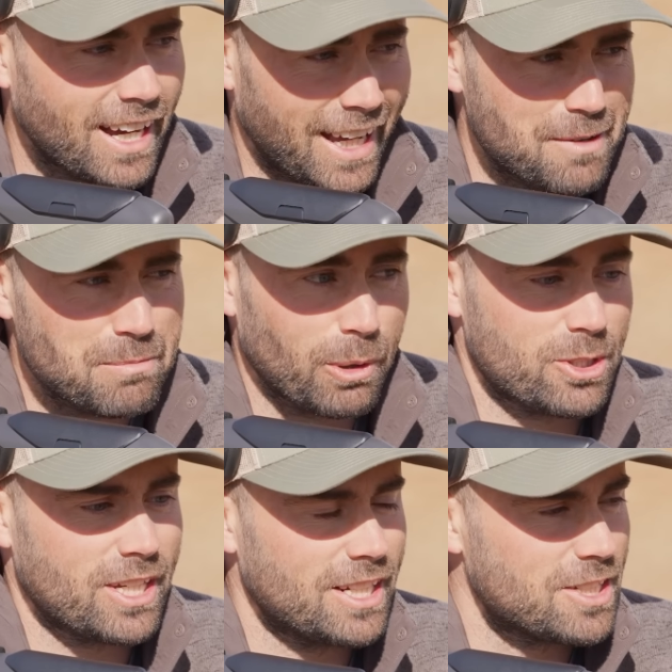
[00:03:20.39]
I didn't bore
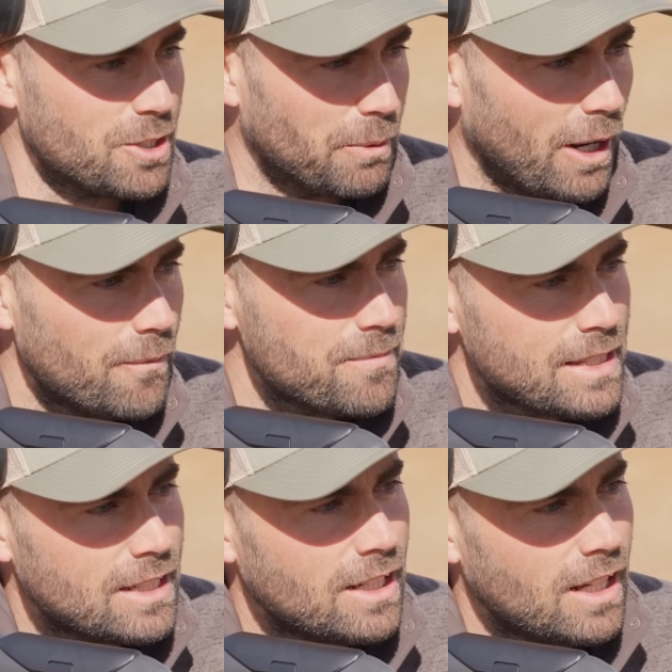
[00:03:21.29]
sight it too well,
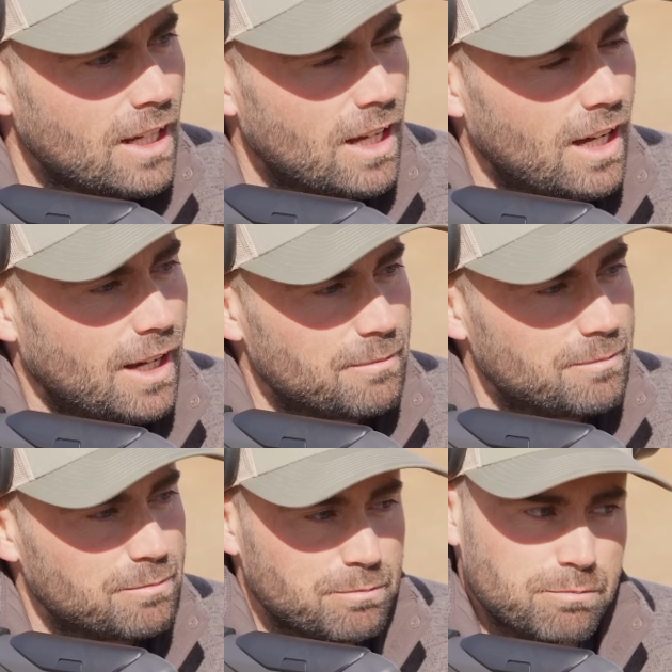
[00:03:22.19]

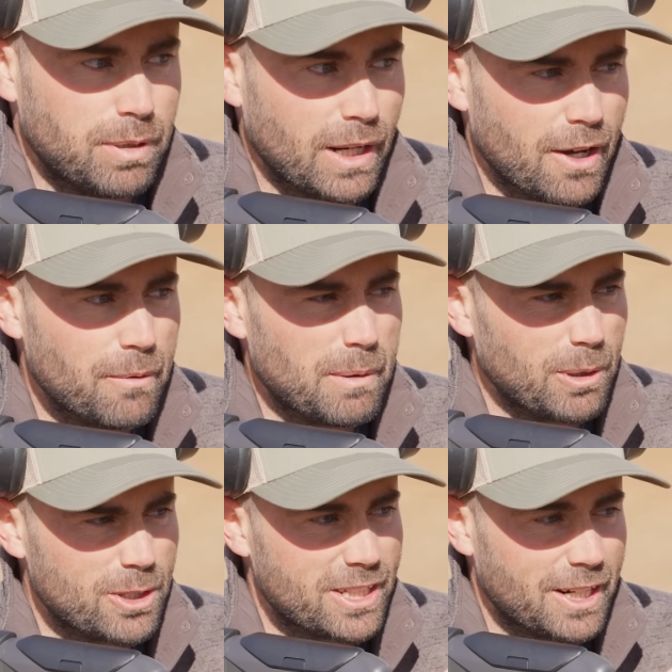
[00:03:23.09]
but I hope I
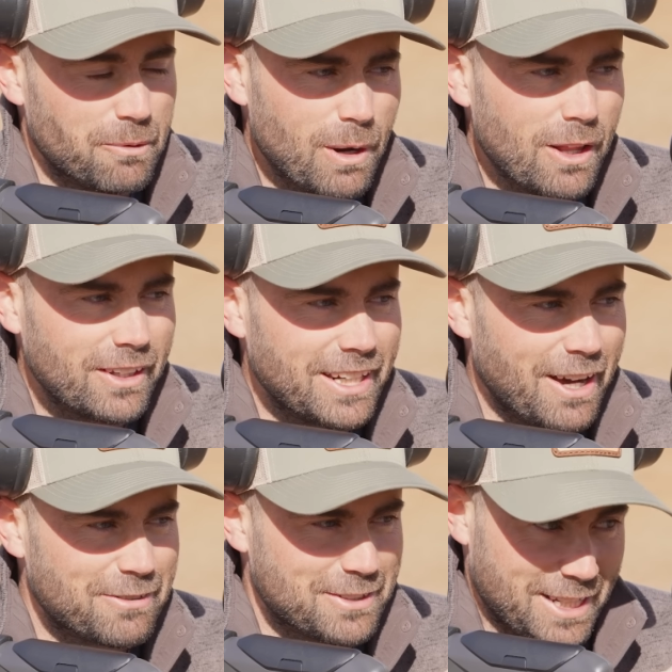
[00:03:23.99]
bore sight it well
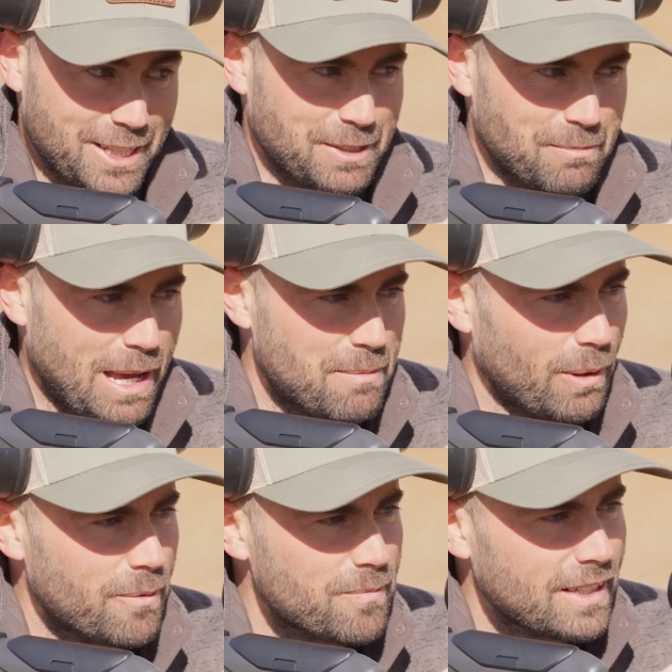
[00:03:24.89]
enough to hit the paper.